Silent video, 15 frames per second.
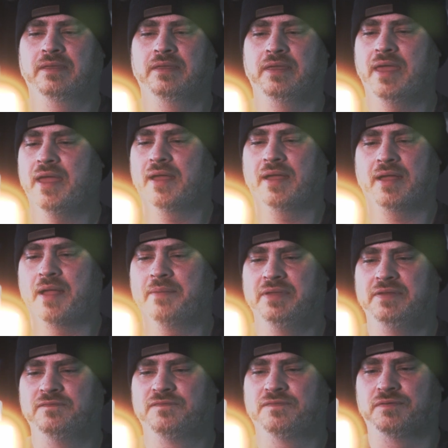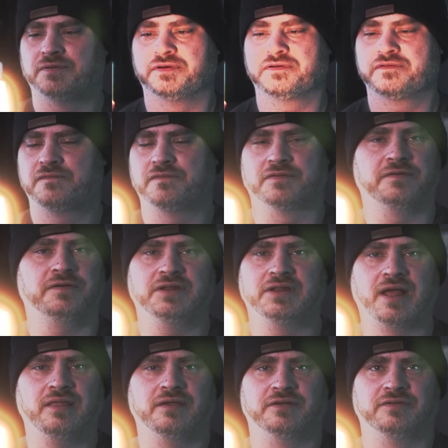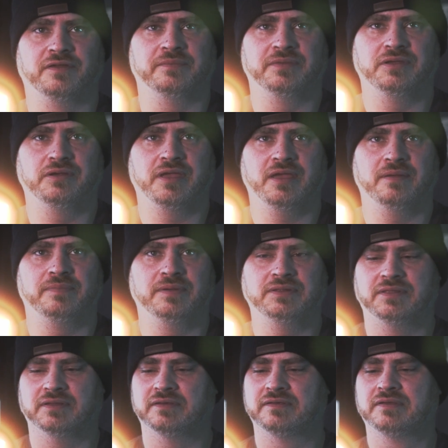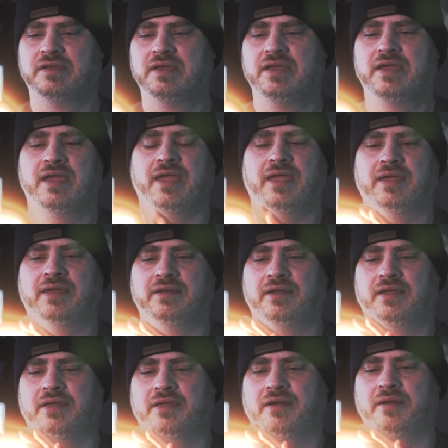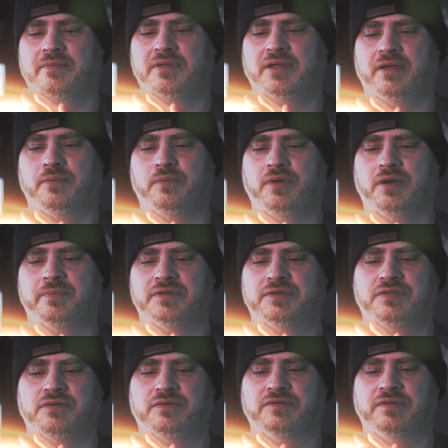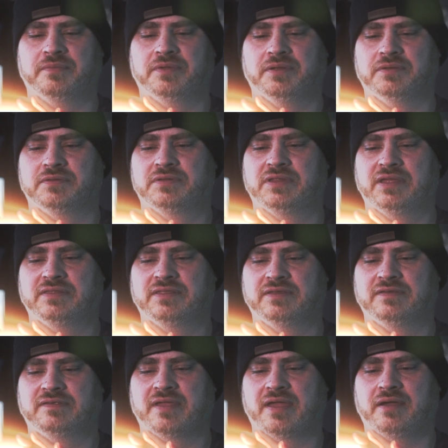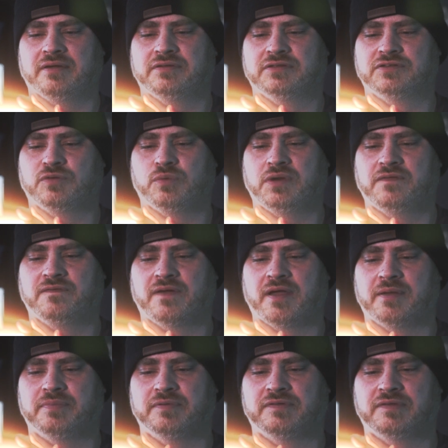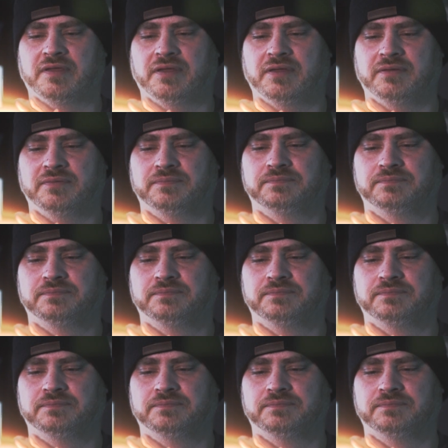yeah, I mean for $30, I mean you can't beat this. And here what I'm gonna do is I'm gonna take this down to 25%